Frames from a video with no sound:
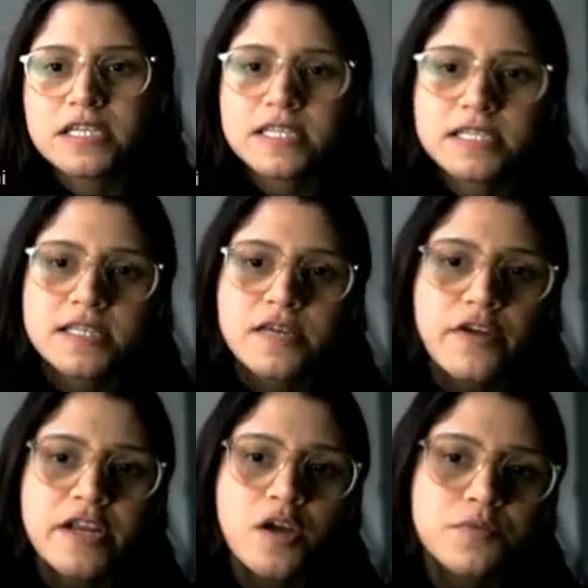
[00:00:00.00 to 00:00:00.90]
This is a
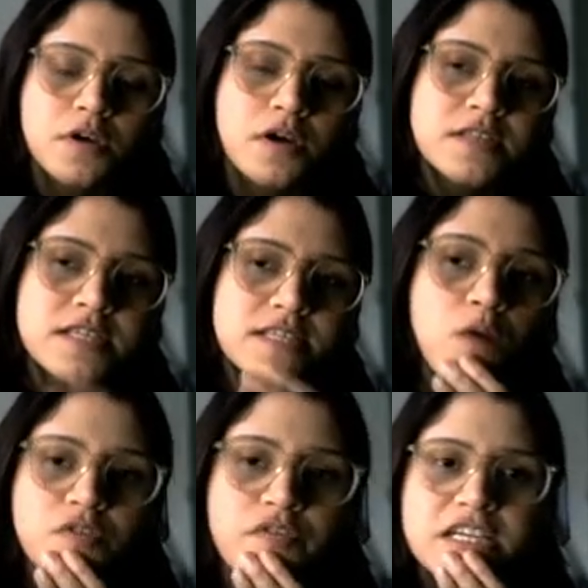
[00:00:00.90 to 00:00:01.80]
very this is an
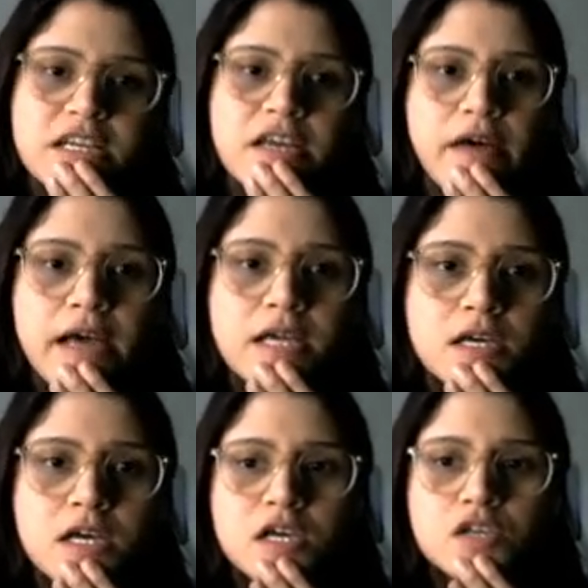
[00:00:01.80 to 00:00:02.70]
observational effect.
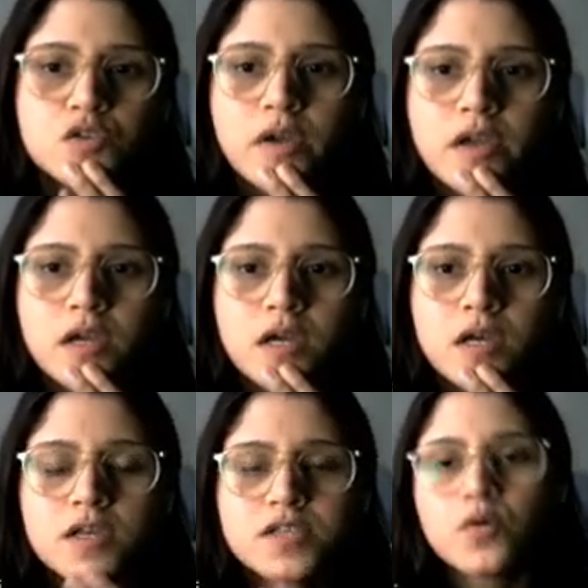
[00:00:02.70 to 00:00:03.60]
So
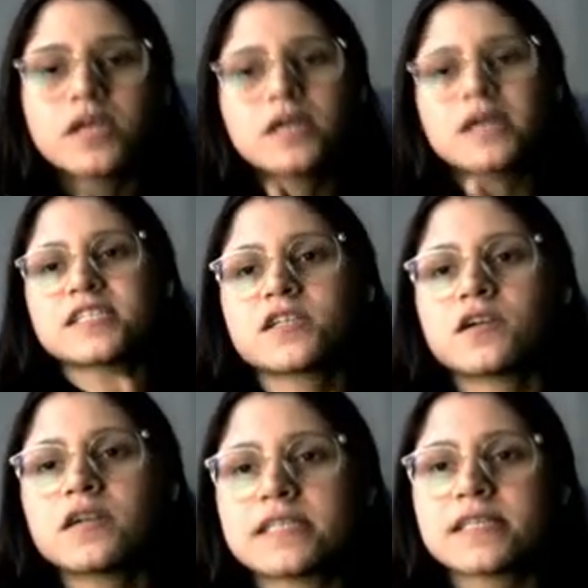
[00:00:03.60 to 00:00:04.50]
you
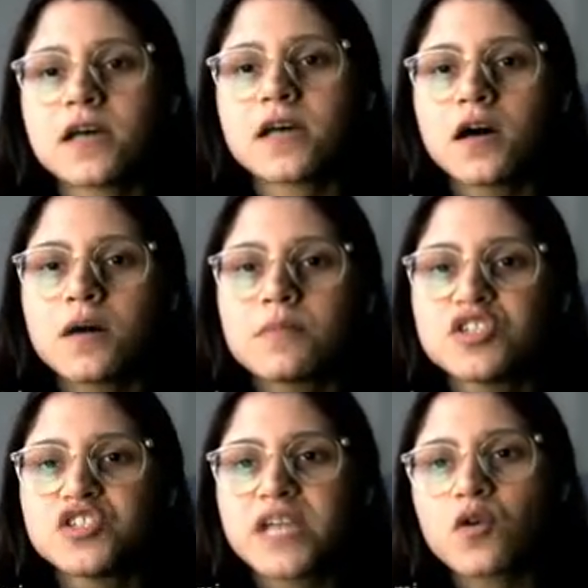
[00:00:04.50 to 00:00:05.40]
consider this is a
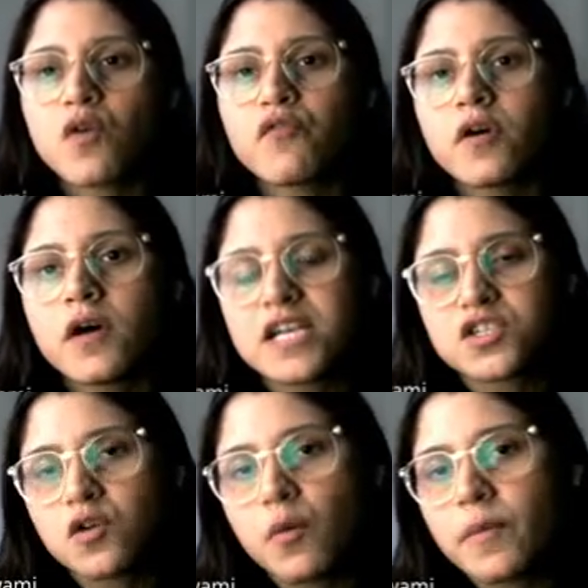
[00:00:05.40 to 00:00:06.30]
jet of an
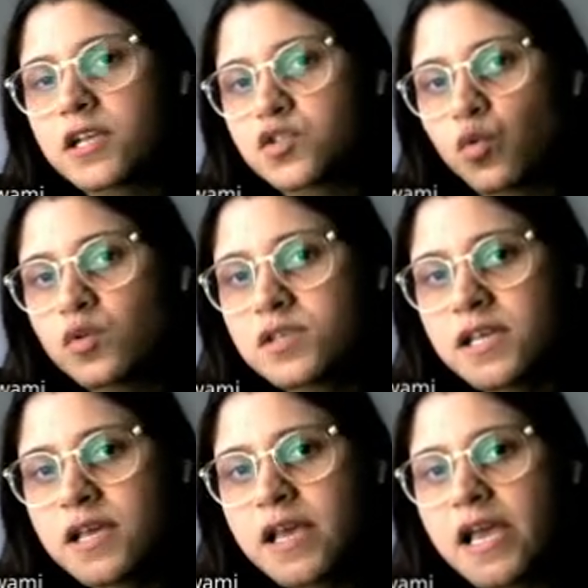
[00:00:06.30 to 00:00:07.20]
astronomical source,
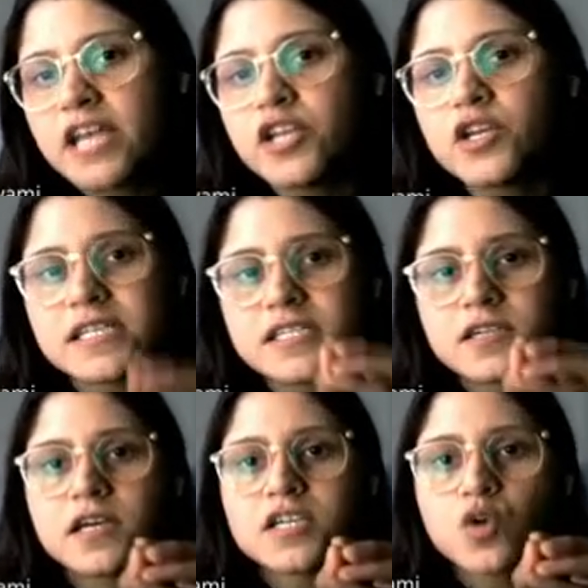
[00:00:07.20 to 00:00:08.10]
and you
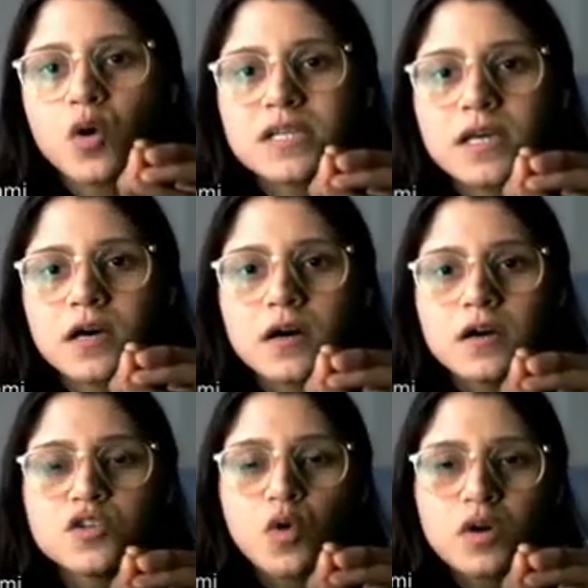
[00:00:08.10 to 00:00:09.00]
consider a dot,
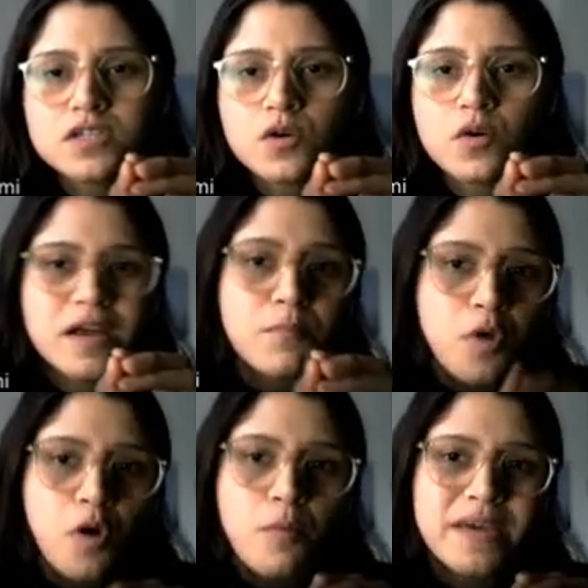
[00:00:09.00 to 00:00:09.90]
knot, or a
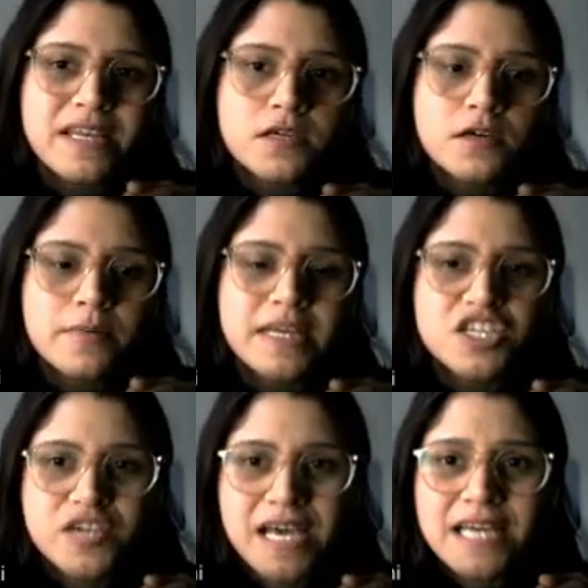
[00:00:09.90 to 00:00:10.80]
blob in the
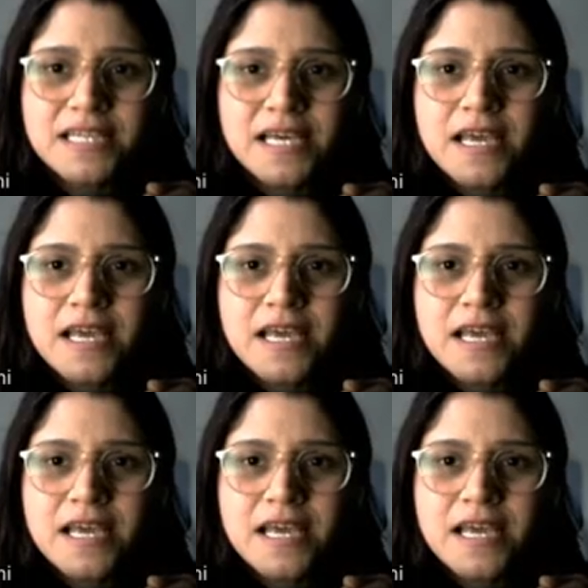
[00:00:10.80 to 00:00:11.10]
jet.